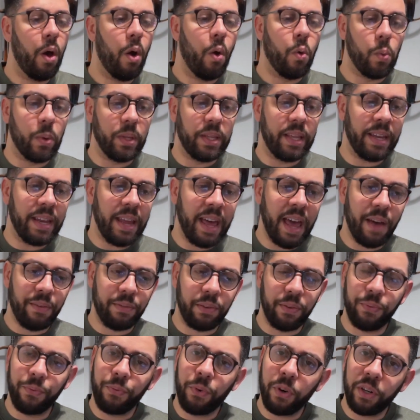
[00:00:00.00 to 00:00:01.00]
We then have a
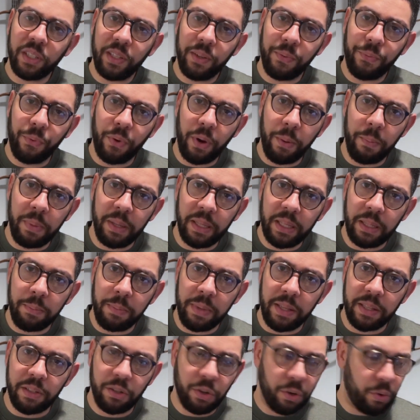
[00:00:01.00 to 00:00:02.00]

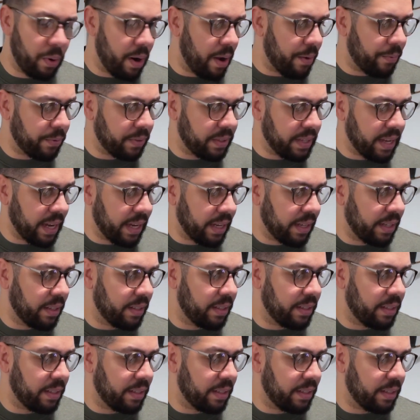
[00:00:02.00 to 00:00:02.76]
43mm Graphtec